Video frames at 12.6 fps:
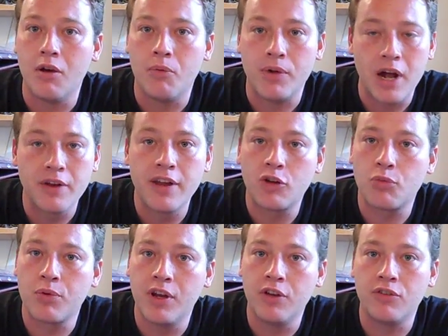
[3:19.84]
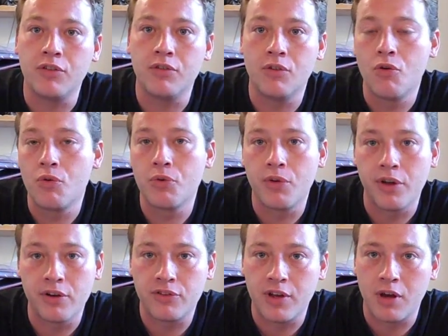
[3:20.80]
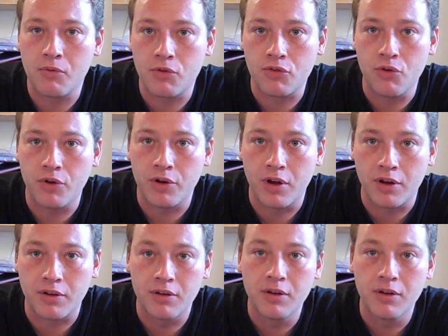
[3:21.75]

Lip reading: without explanation, no one will understand what's going on.